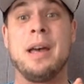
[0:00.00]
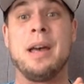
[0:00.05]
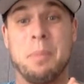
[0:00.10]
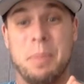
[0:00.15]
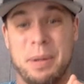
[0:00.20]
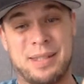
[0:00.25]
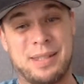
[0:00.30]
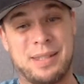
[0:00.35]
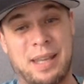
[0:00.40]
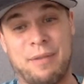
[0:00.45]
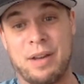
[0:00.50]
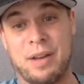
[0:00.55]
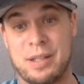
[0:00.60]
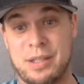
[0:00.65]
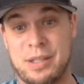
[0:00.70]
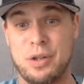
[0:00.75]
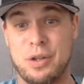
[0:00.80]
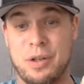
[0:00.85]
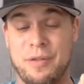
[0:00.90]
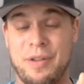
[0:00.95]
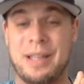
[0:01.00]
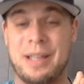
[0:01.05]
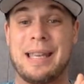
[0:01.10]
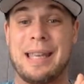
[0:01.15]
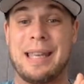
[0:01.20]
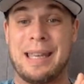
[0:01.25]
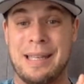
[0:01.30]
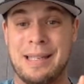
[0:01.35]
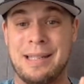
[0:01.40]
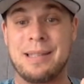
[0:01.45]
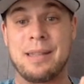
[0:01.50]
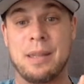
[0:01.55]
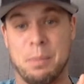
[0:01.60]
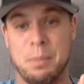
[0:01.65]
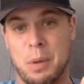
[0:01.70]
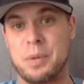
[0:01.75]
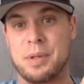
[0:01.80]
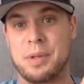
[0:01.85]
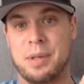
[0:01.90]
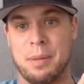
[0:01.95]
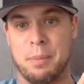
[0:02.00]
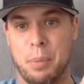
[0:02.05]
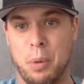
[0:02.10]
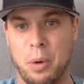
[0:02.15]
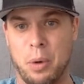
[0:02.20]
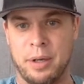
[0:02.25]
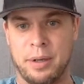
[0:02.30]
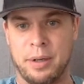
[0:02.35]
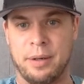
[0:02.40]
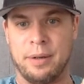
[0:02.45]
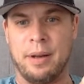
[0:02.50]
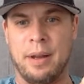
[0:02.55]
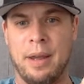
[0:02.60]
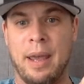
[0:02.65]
But the save execution phase is the most important.